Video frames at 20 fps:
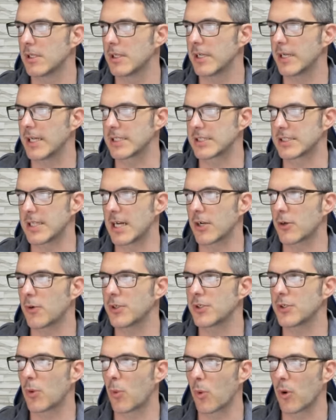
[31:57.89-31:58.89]
It's not going
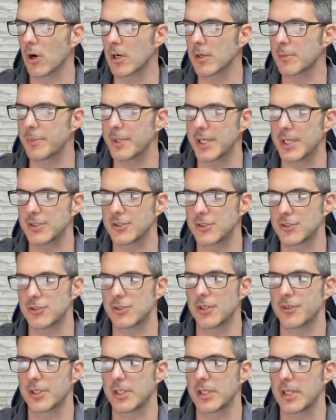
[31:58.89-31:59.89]
to work because there's
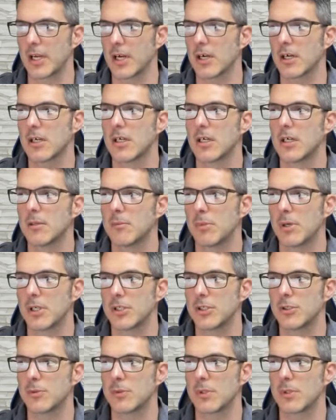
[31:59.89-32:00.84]
nothing there, but you would